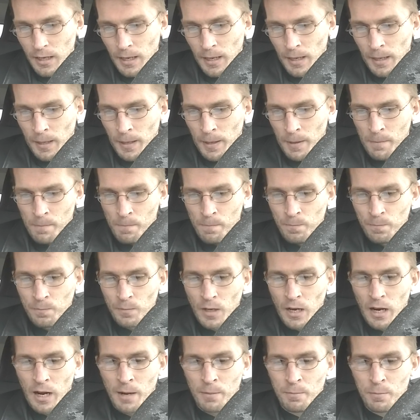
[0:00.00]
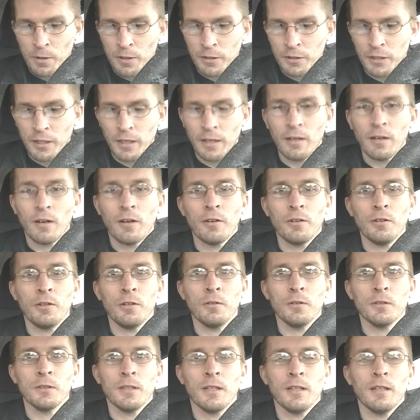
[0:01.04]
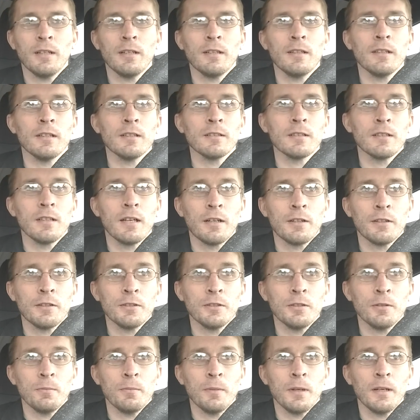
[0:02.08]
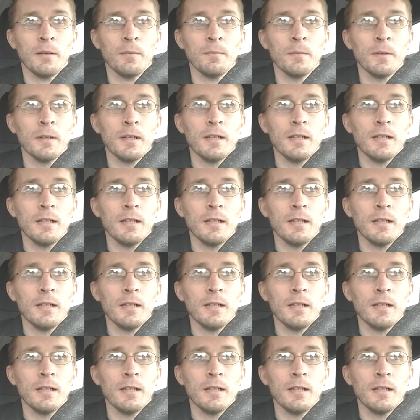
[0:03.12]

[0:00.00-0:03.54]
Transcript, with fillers: Um, I appreciate all you sending this letter to me.